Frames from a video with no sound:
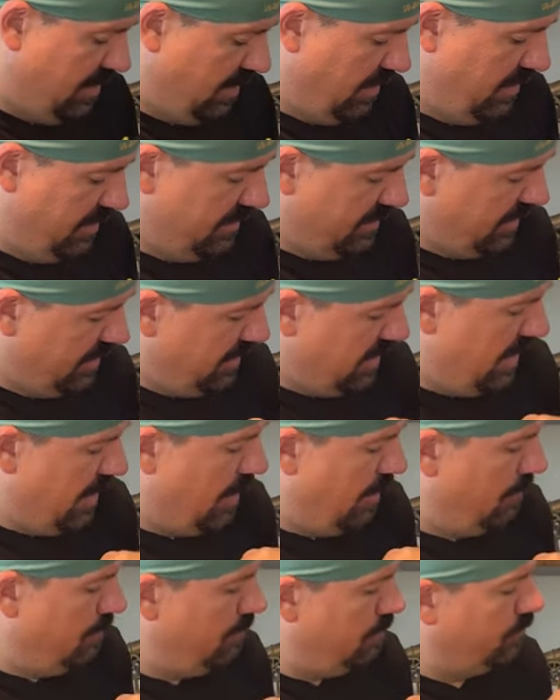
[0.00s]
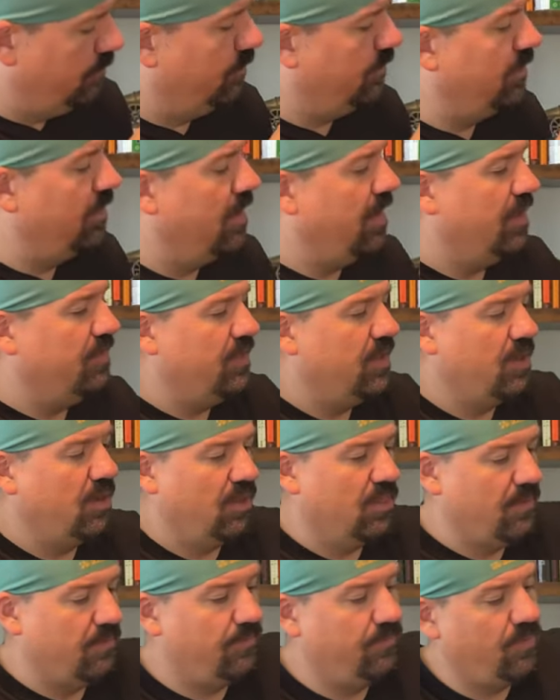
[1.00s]
cards in there. And then
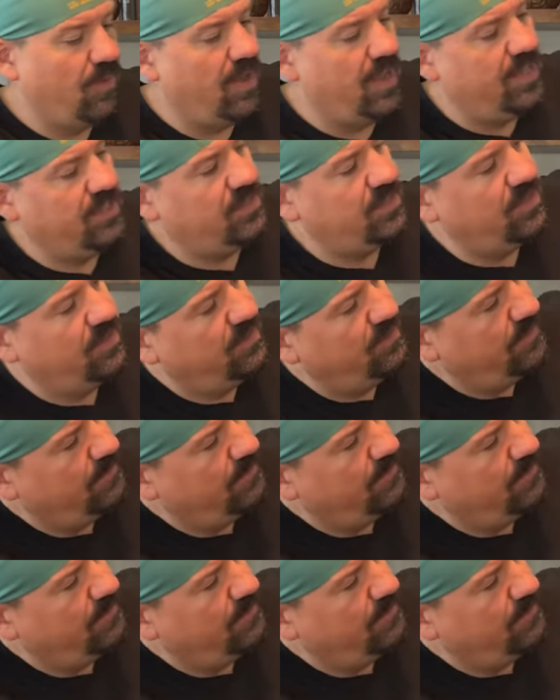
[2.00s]
on the front,